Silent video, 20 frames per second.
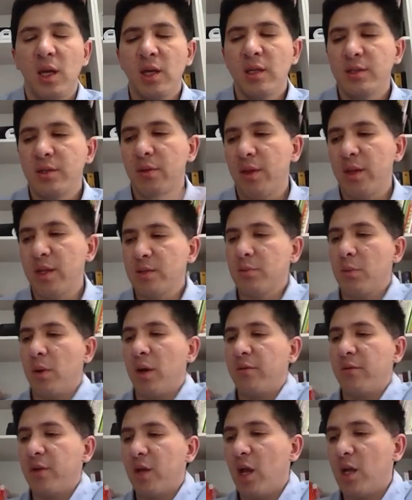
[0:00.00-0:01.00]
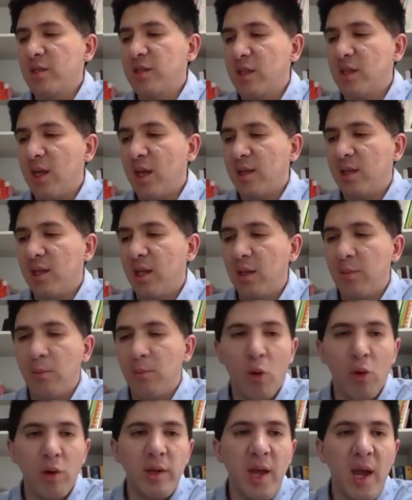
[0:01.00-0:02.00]
So that is why the velocity at the
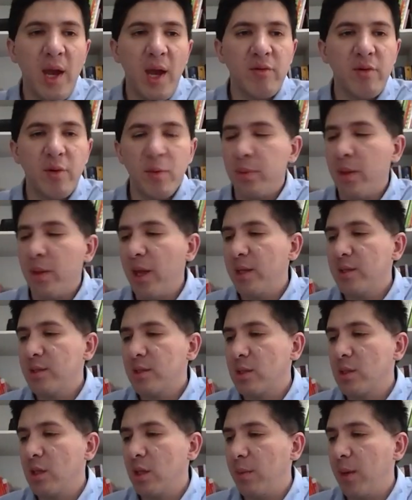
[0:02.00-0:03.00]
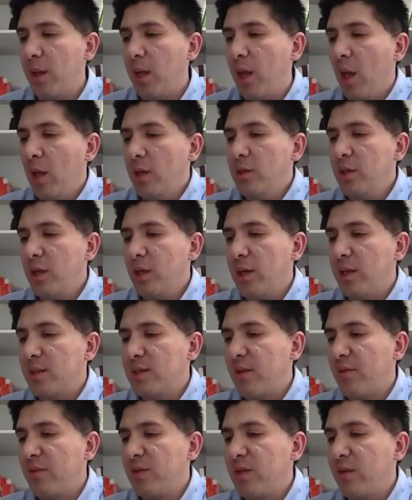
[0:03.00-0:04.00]
more narrower place is going to be
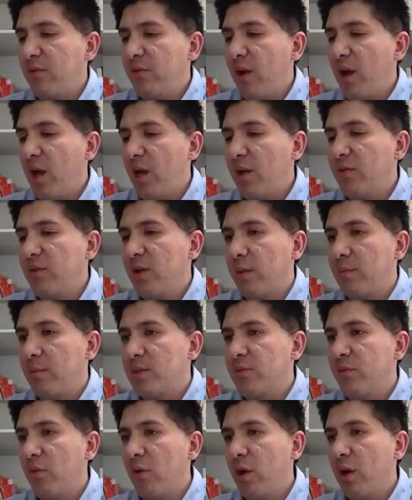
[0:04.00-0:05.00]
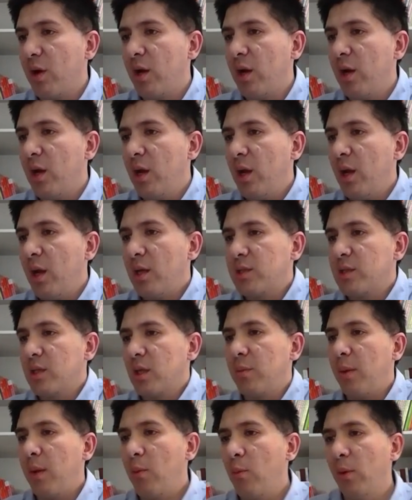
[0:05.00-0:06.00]
275 times 4. It's going
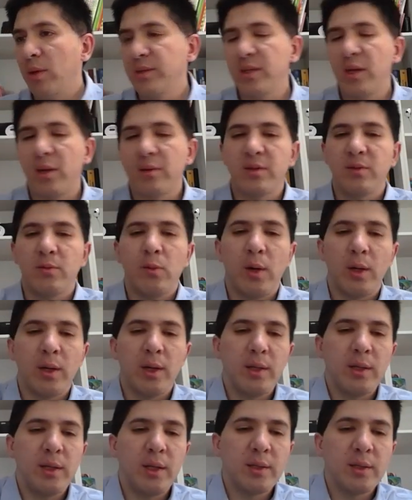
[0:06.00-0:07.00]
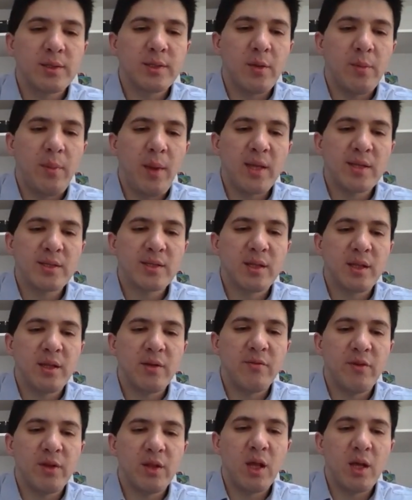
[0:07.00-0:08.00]
to be 1,100. So basically,
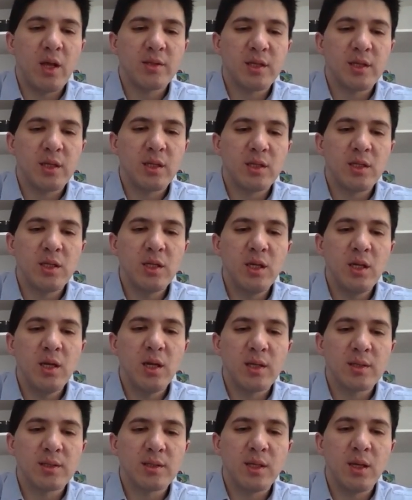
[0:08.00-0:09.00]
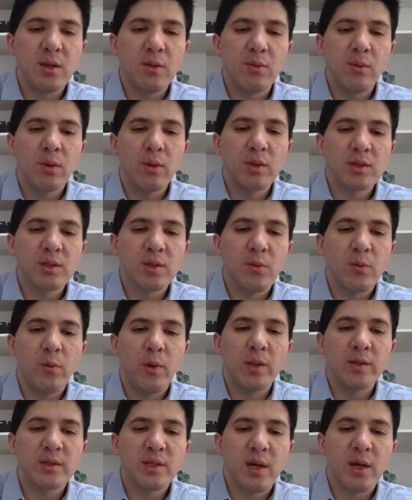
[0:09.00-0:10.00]
velocity t is equal to the
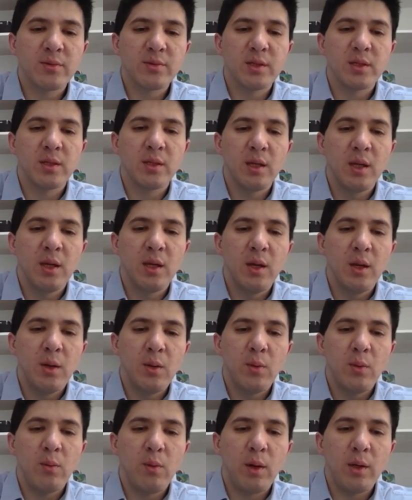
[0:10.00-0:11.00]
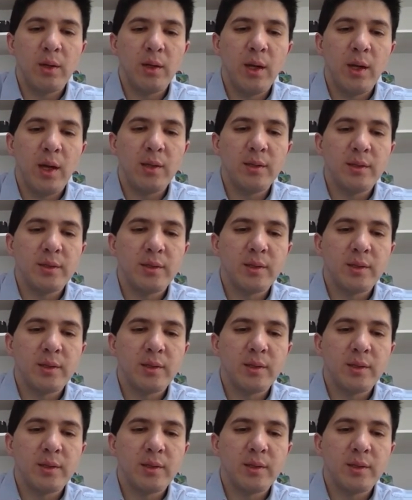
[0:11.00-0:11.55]
1,100.